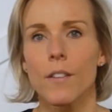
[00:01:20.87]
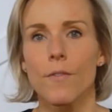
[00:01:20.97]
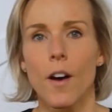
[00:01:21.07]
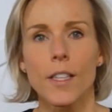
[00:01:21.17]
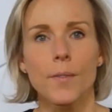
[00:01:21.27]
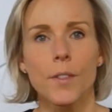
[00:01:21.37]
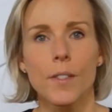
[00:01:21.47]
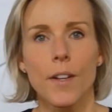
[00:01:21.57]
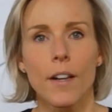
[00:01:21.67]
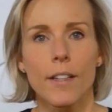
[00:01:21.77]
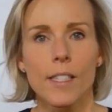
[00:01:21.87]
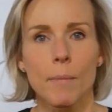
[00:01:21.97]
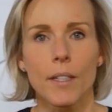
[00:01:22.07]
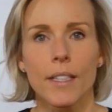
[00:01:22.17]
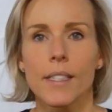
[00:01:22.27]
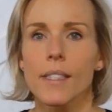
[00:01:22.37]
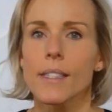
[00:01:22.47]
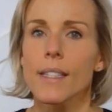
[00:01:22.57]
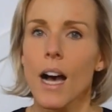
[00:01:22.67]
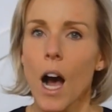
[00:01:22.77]
and the phosphorus found in asparagus
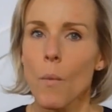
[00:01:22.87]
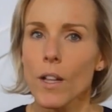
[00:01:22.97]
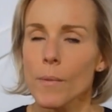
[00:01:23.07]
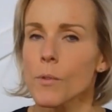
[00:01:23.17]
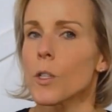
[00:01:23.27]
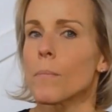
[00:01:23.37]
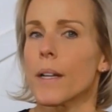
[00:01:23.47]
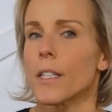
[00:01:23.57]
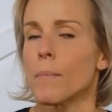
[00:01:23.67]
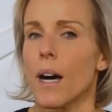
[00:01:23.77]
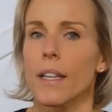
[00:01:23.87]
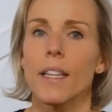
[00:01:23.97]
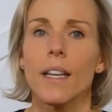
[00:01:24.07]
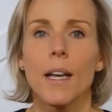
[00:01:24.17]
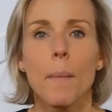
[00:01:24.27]
is not well absorbed by your body,